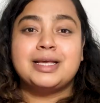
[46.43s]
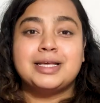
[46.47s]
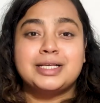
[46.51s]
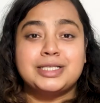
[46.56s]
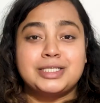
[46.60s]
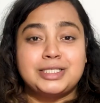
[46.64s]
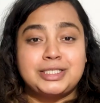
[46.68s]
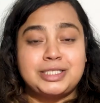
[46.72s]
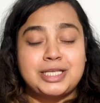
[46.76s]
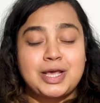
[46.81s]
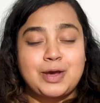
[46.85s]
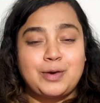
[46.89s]

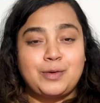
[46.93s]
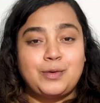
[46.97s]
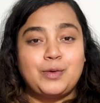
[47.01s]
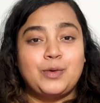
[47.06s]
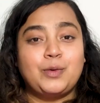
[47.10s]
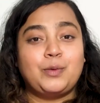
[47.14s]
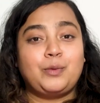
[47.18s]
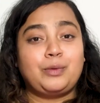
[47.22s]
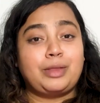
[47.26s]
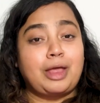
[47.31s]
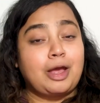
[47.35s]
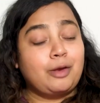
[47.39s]
So
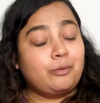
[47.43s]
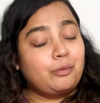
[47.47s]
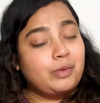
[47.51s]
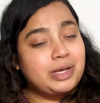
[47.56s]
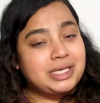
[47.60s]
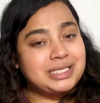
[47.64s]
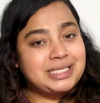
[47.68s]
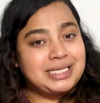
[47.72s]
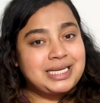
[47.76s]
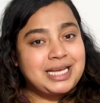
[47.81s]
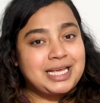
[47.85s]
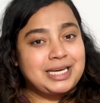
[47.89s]
without
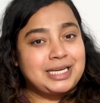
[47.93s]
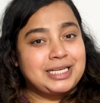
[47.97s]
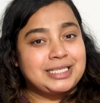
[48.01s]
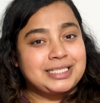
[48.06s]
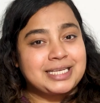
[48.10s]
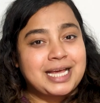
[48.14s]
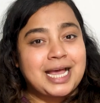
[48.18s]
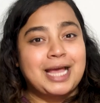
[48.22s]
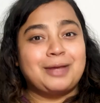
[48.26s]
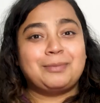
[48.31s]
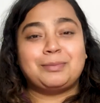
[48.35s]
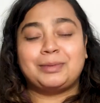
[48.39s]
wasting any
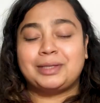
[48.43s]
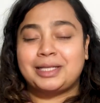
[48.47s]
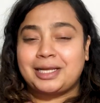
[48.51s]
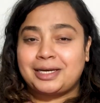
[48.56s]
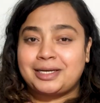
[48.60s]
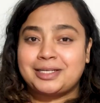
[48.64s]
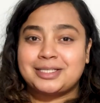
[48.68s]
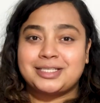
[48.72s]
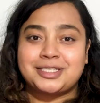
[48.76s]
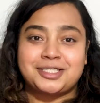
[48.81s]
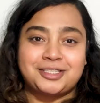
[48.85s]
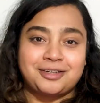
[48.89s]
time, let
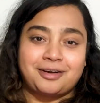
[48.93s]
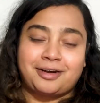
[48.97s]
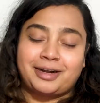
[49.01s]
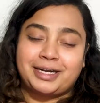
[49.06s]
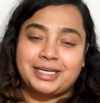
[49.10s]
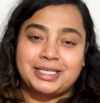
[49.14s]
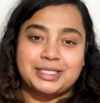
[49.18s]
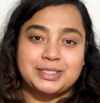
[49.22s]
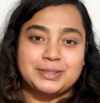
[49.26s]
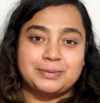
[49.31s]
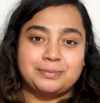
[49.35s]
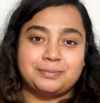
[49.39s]
us
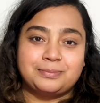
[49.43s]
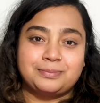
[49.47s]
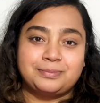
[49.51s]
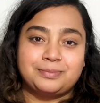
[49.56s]
start.